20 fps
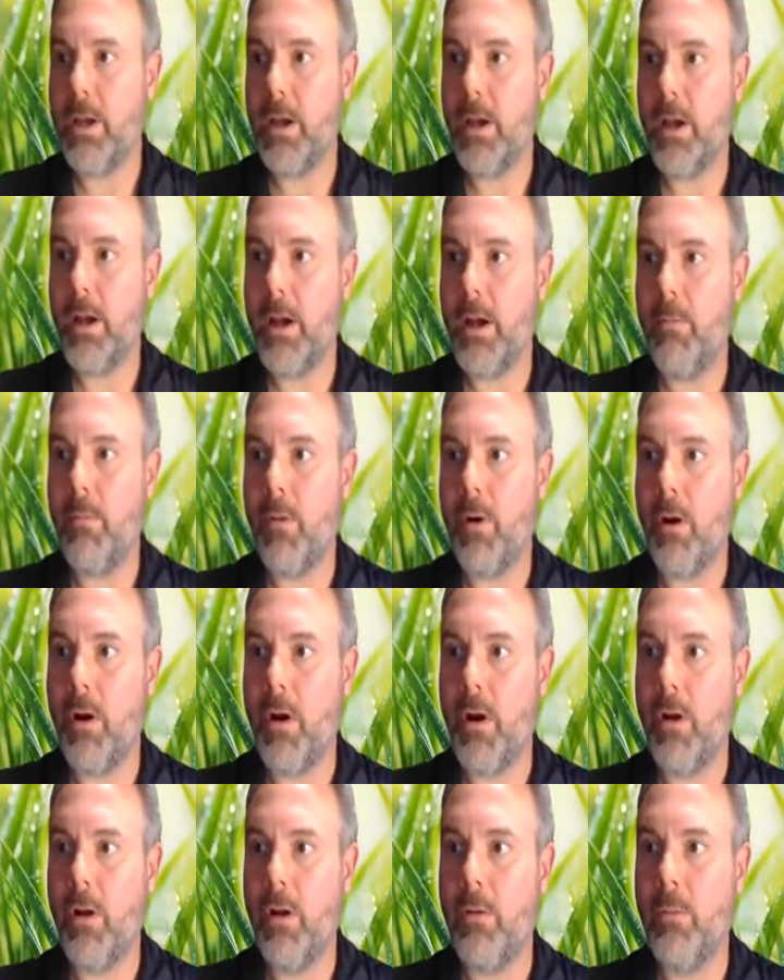a
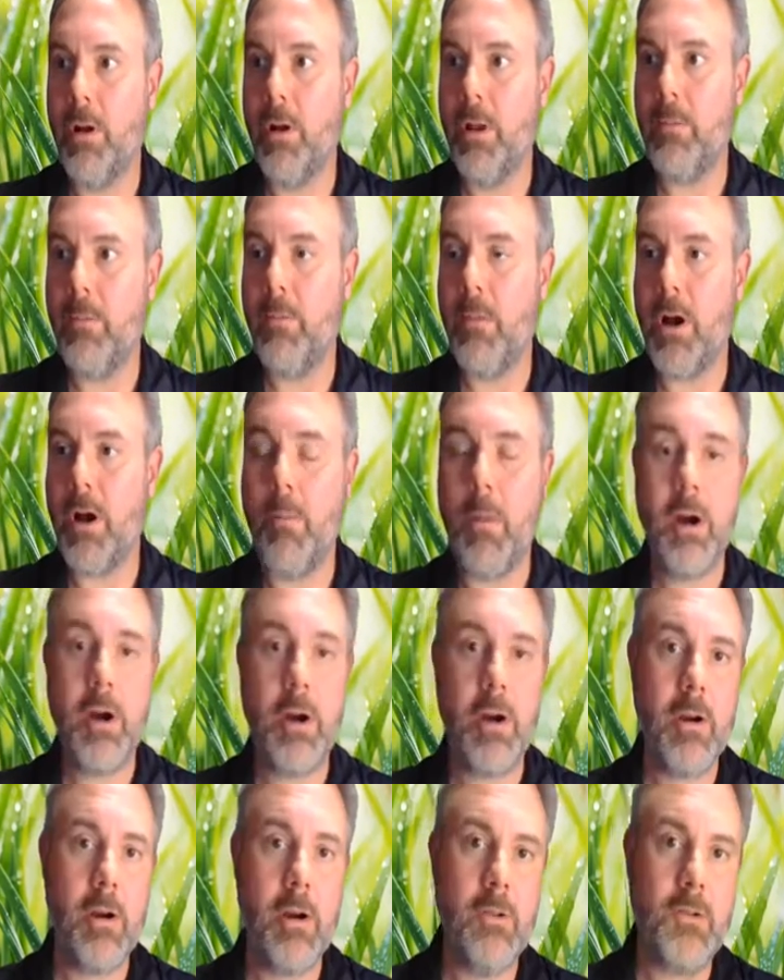
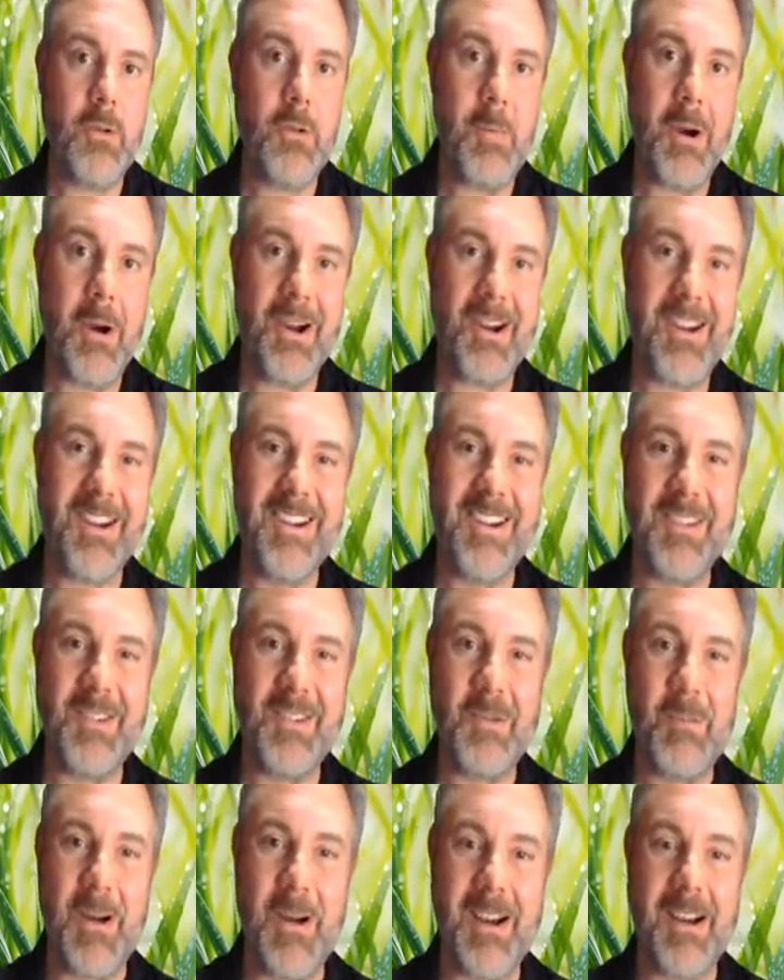marker is a marker is a
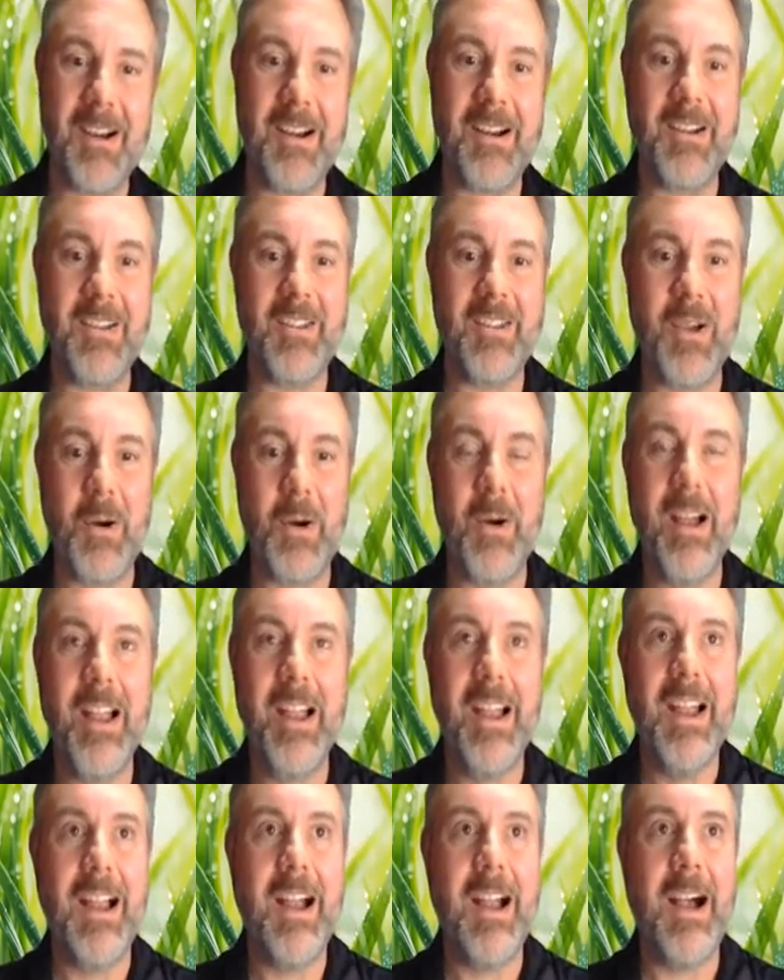marker. So
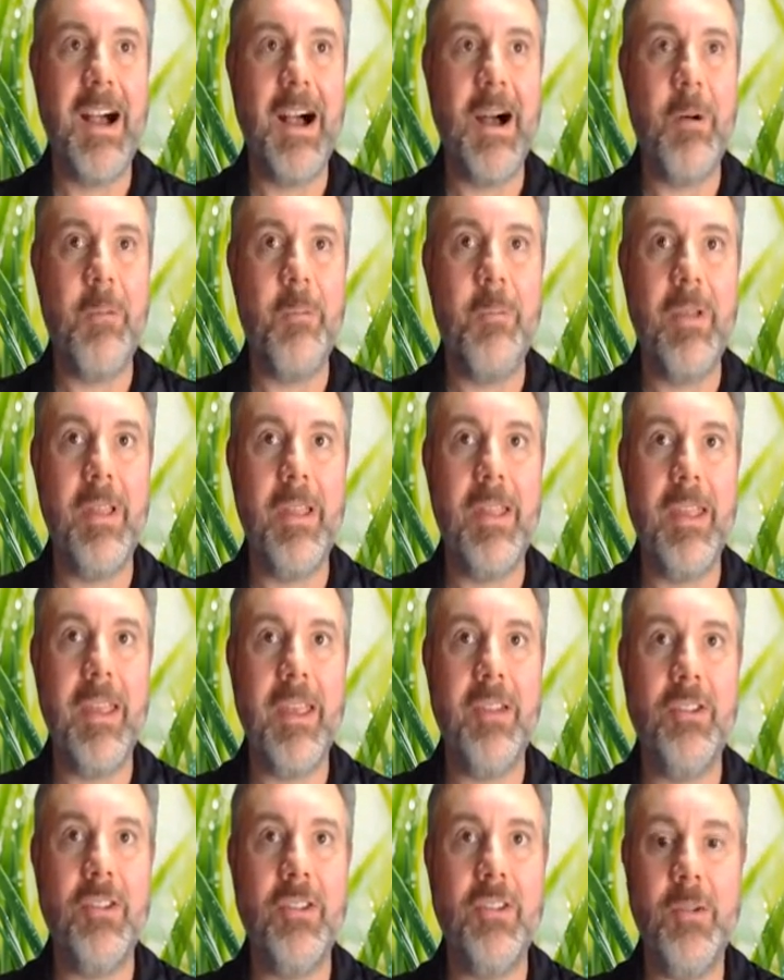
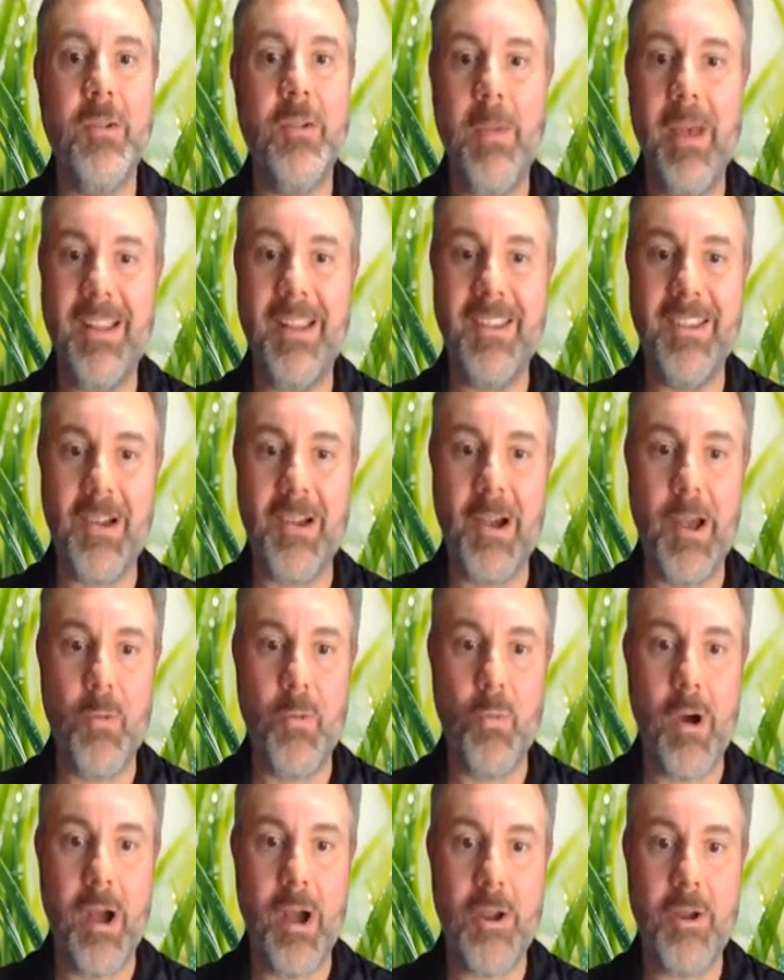it just depends on
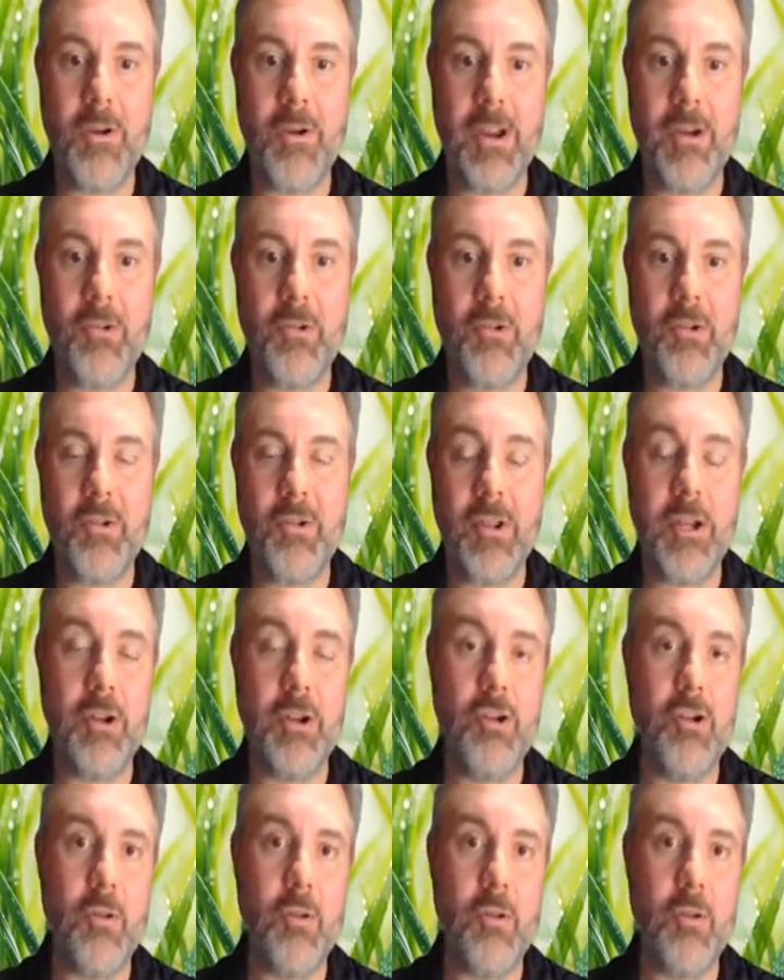what you're interested in